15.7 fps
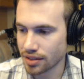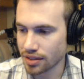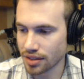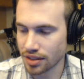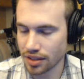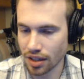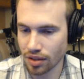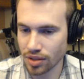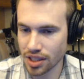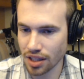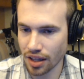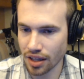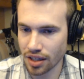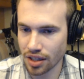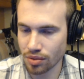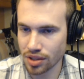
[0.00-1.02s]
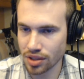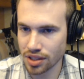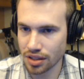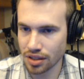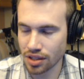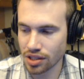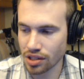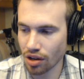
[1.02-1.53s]
it wasn't like he was
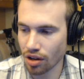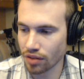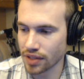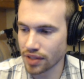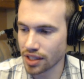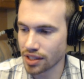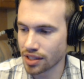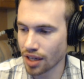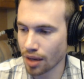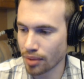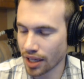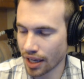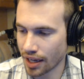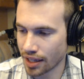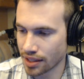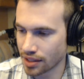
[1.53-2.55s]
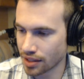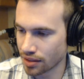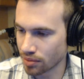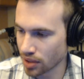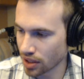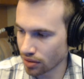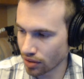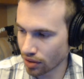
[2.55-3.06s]
dissolved in stomach acid.
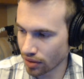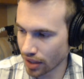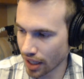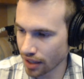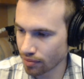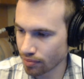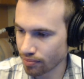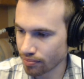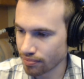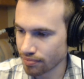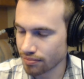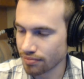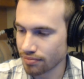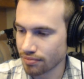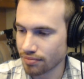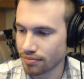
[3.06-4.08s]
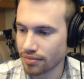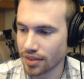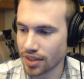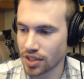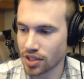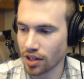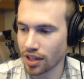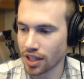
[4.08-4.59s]
We don't know that. The
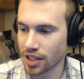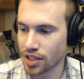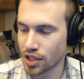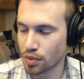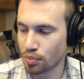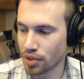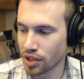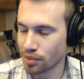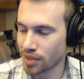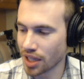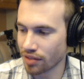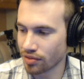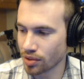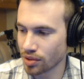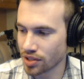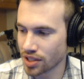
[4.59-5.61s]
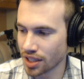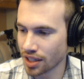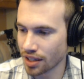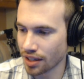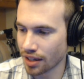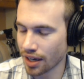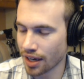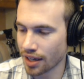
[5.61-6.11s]
Sarlacc just burped afterwards. He could
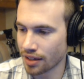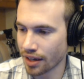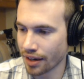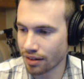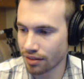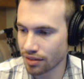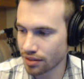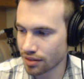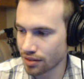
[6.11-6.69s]
have gotten out